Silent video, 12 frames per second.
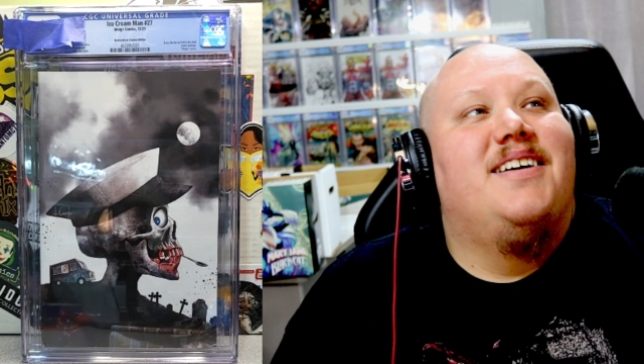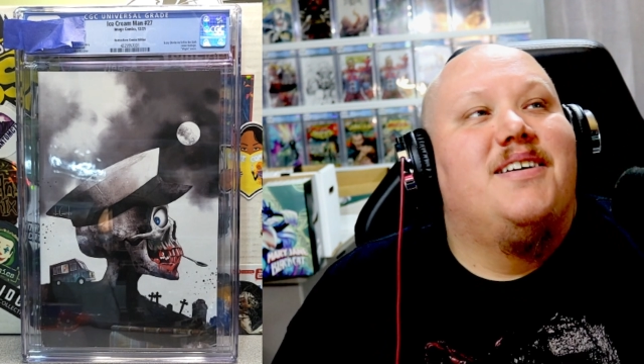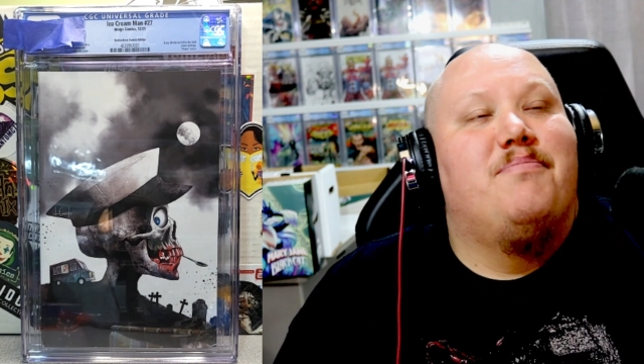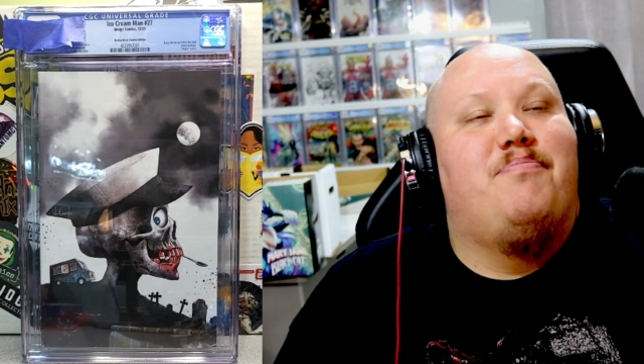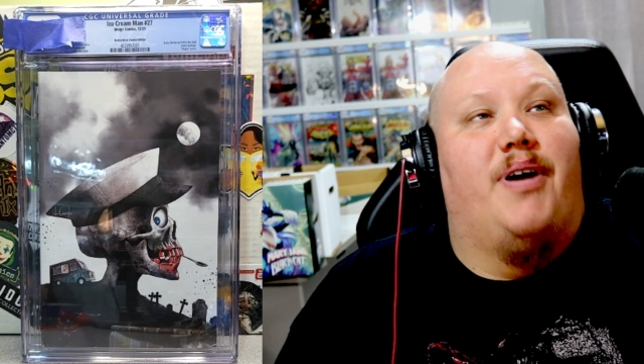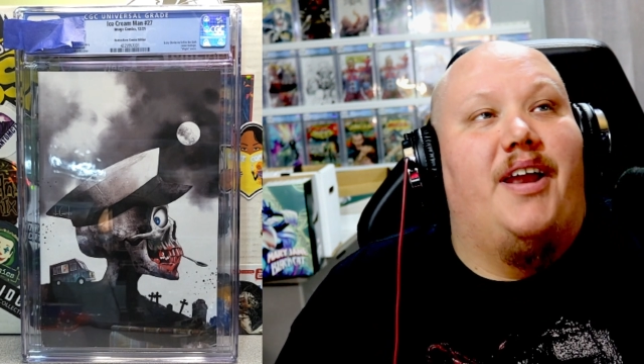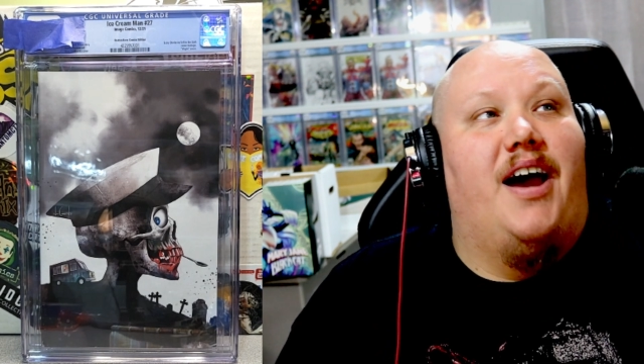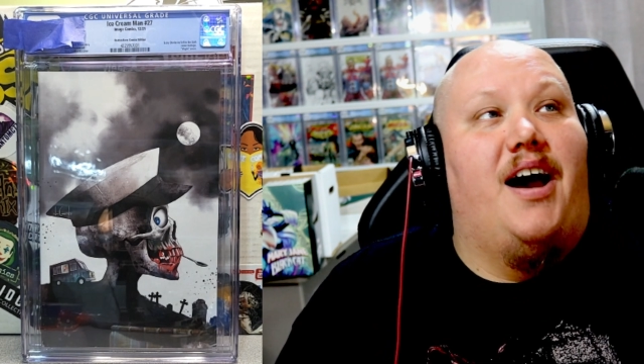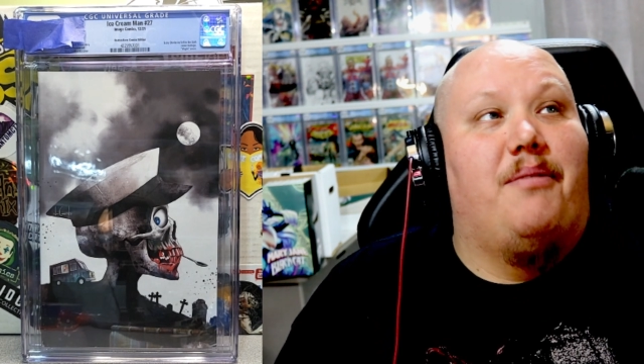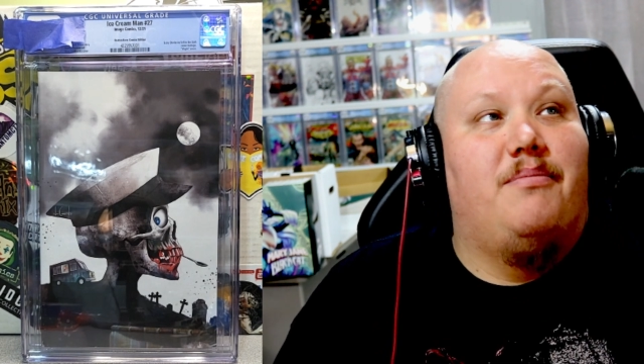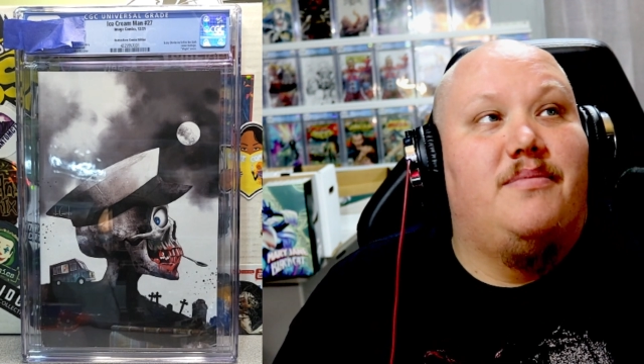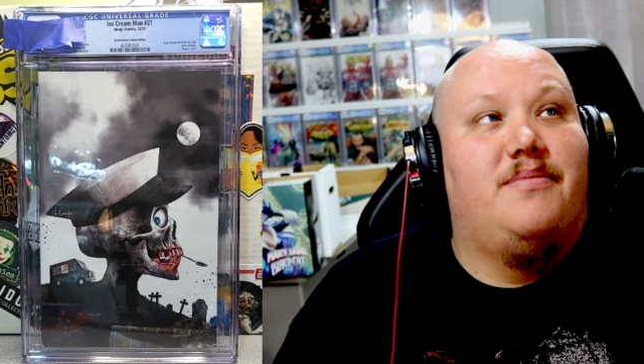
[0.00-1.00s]

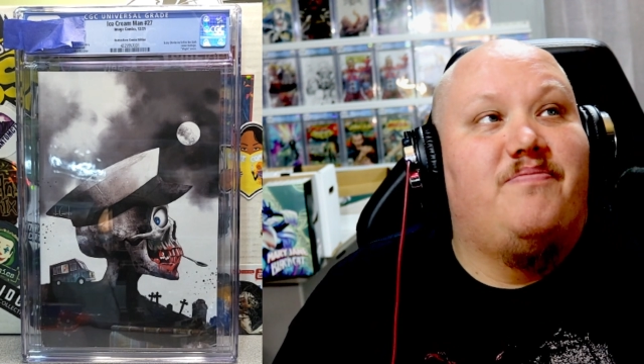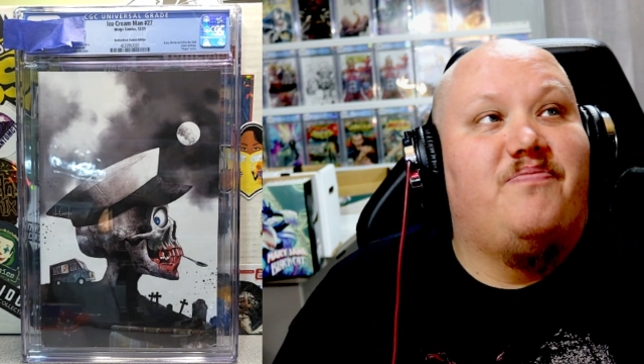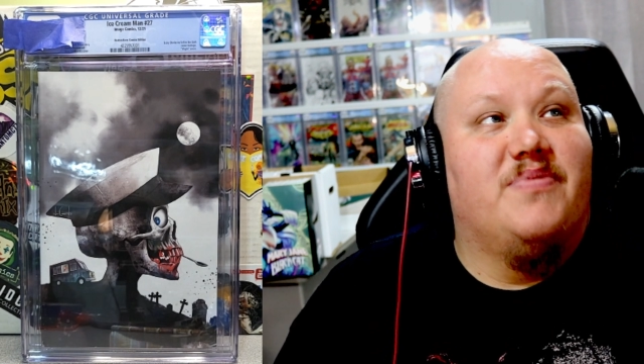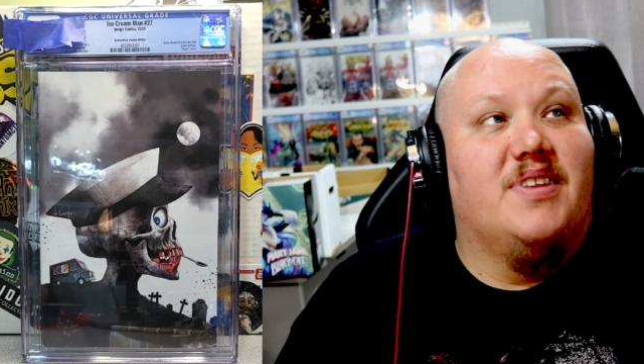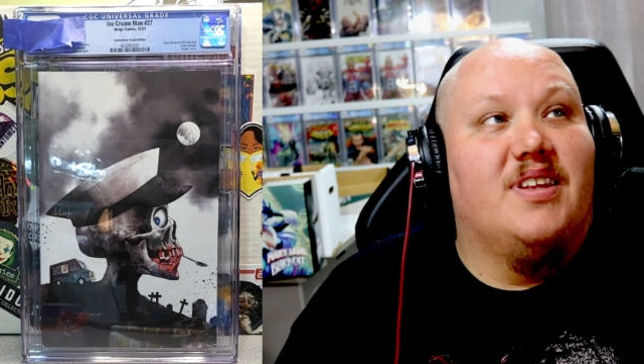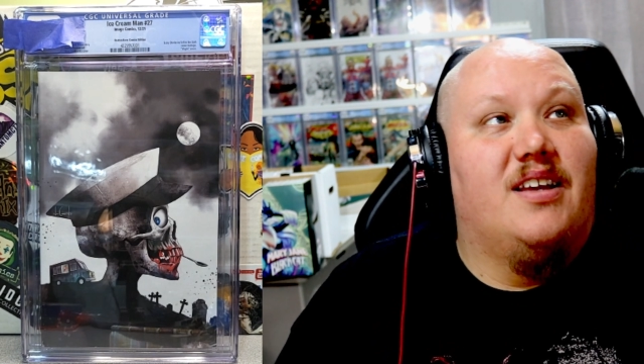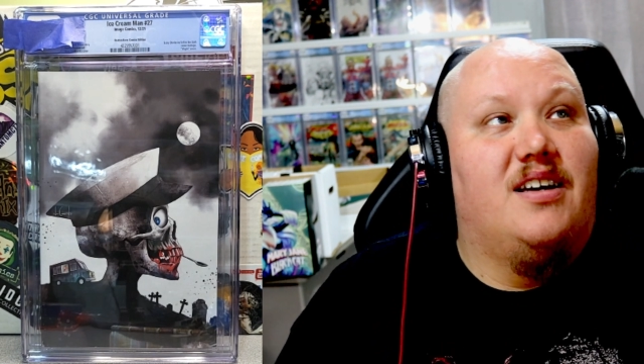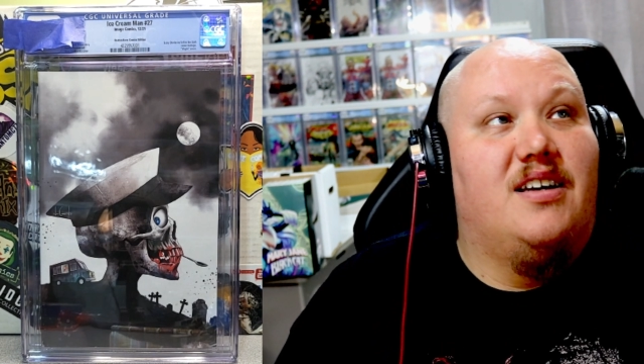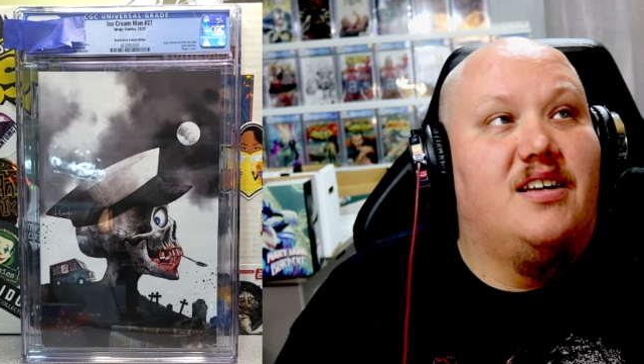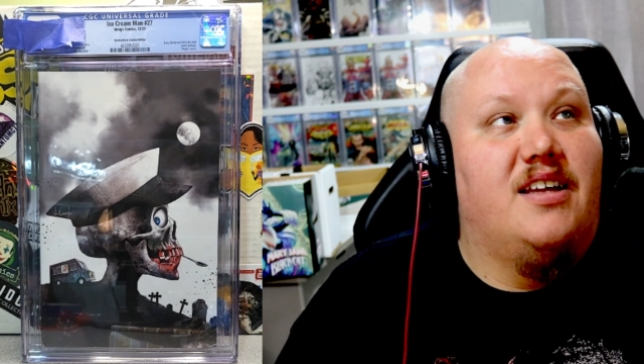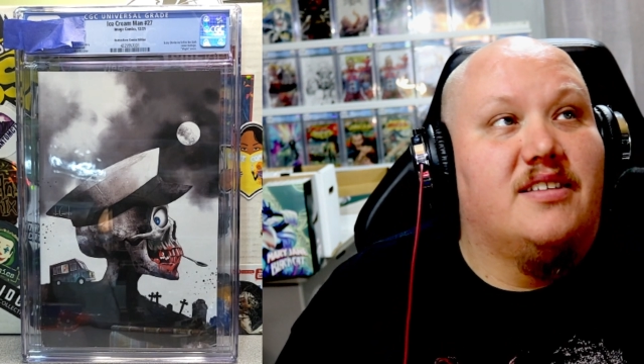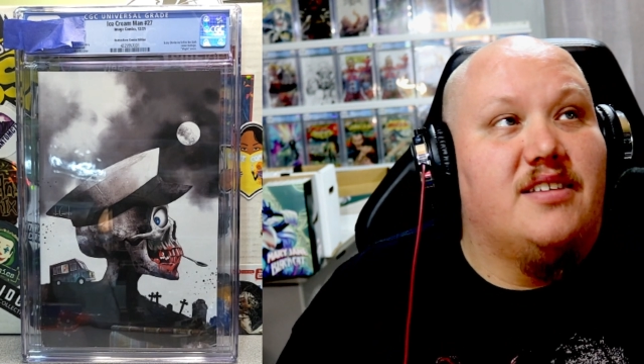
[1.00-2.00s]
But
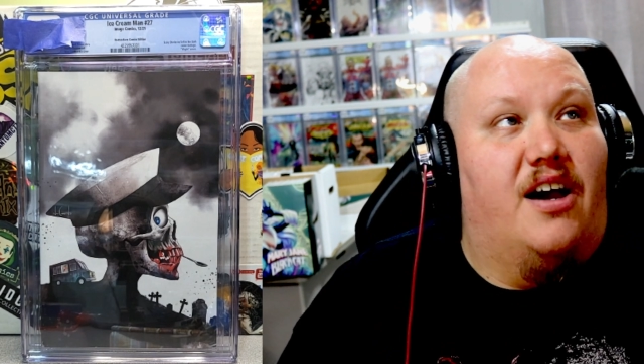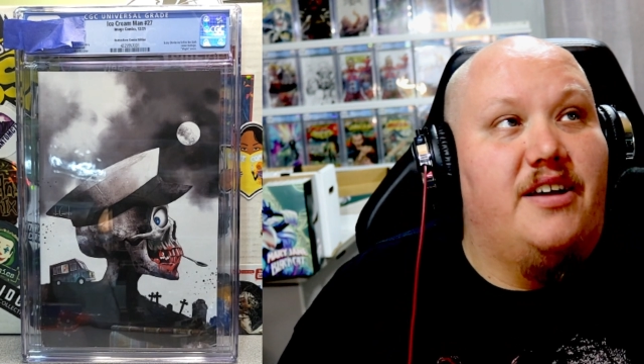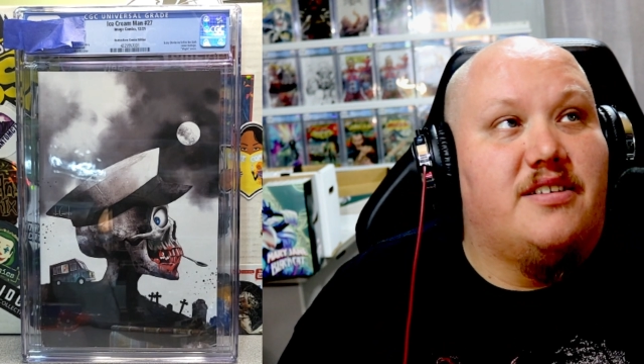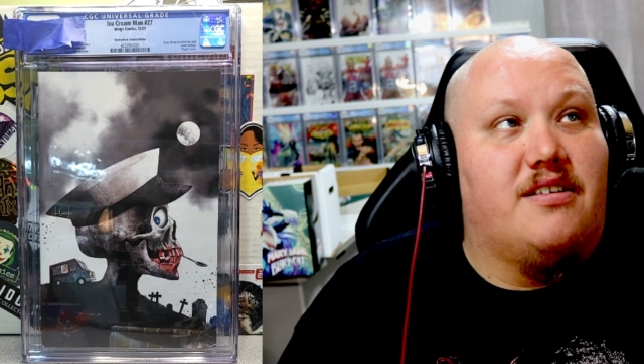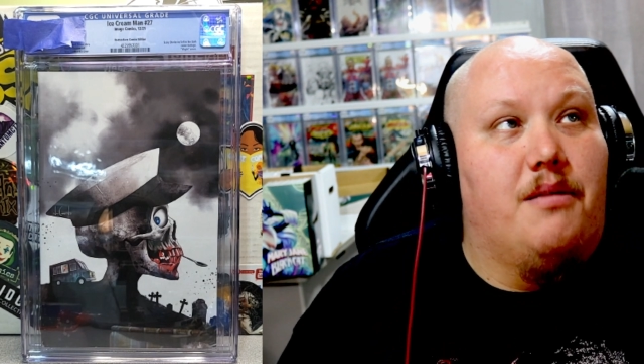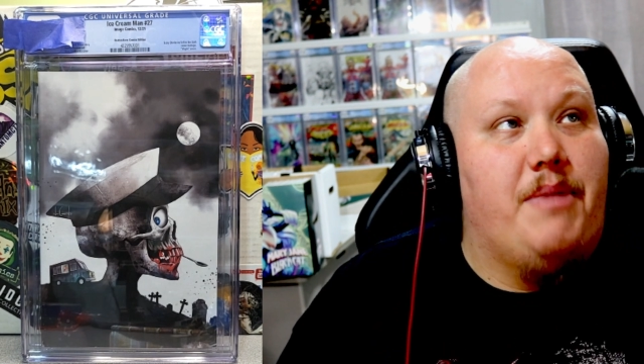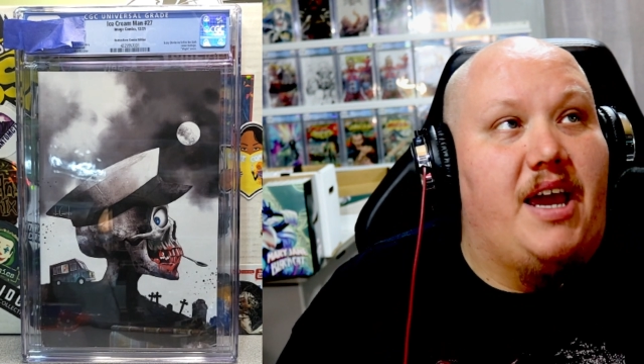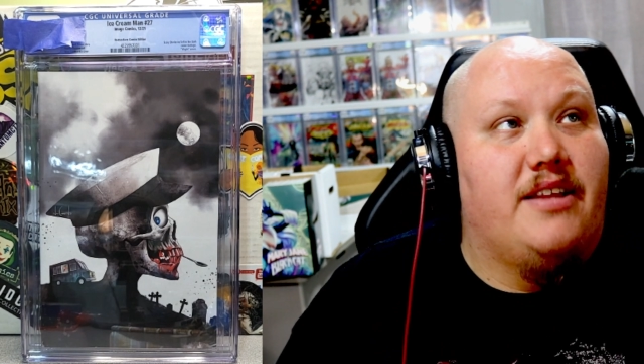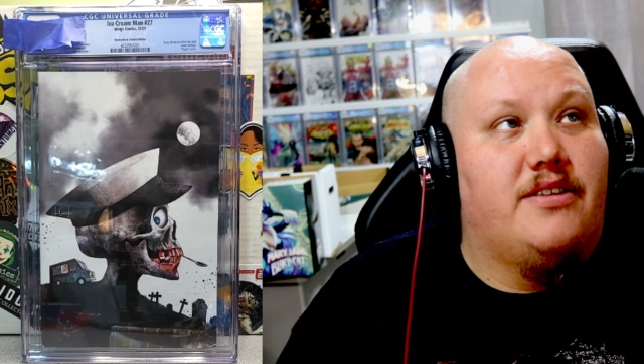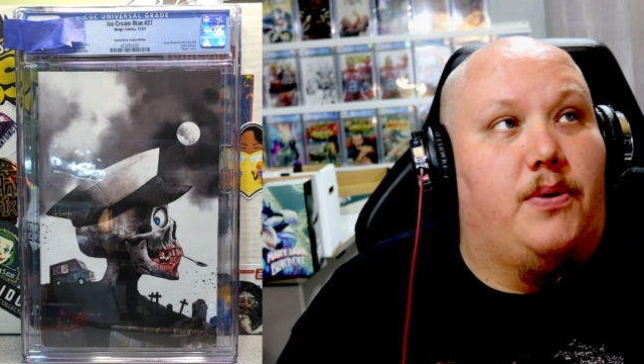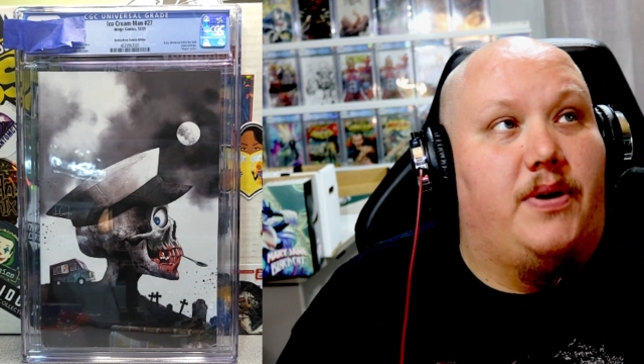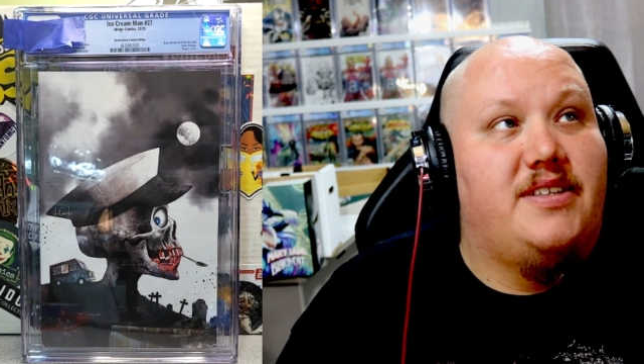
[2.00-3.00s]
it's Ice Cream Man
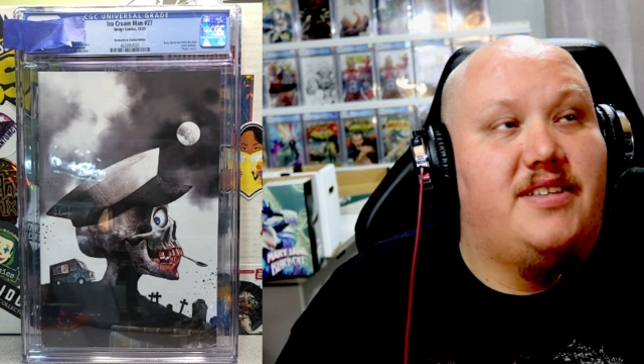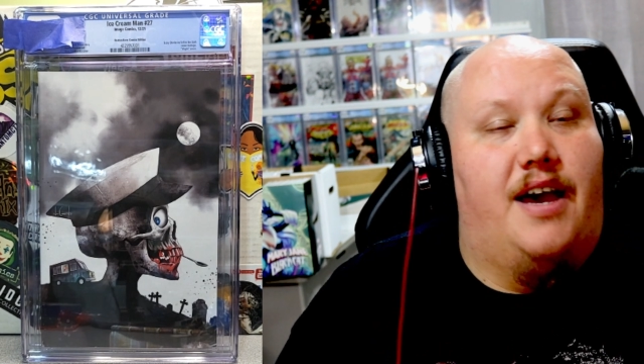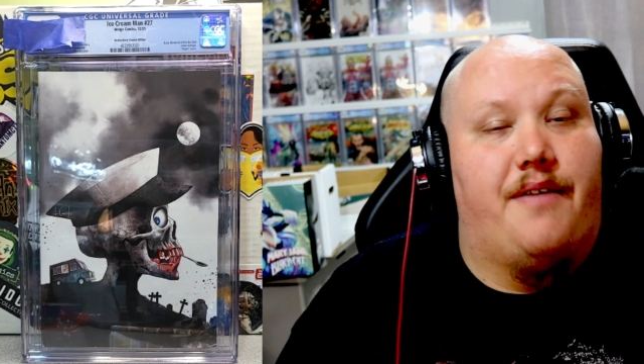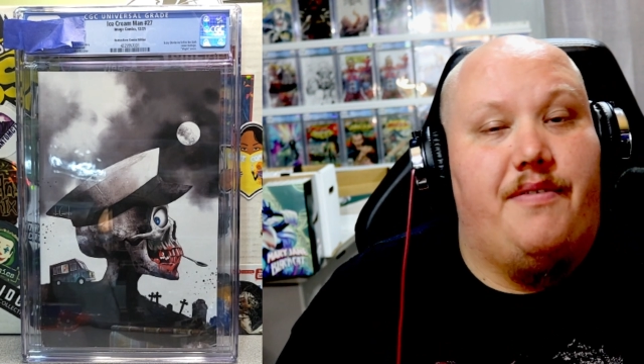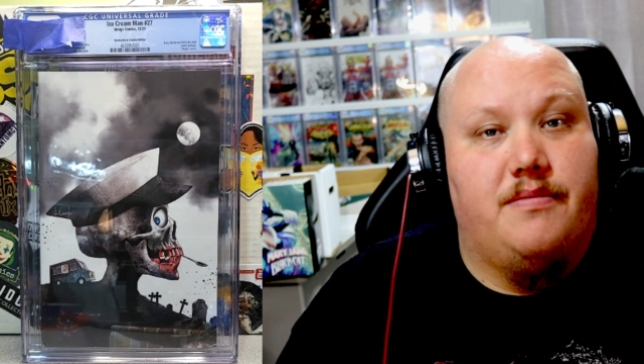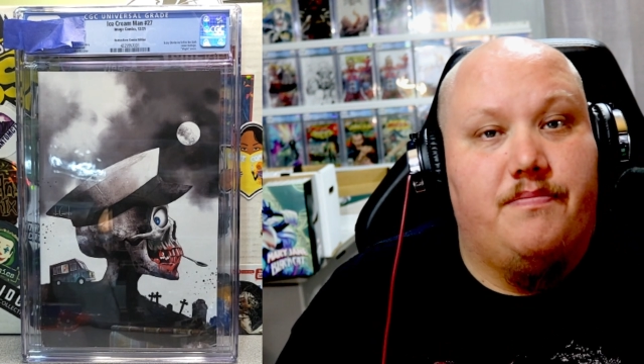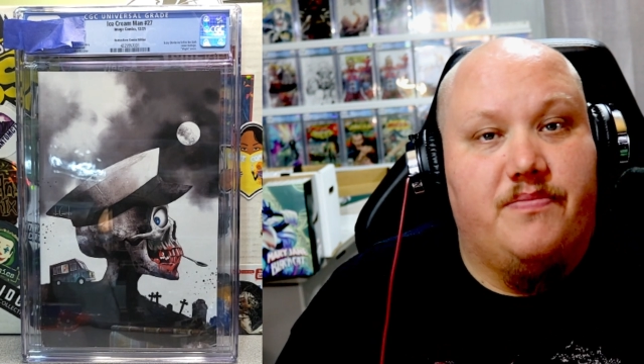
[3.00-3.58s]
27.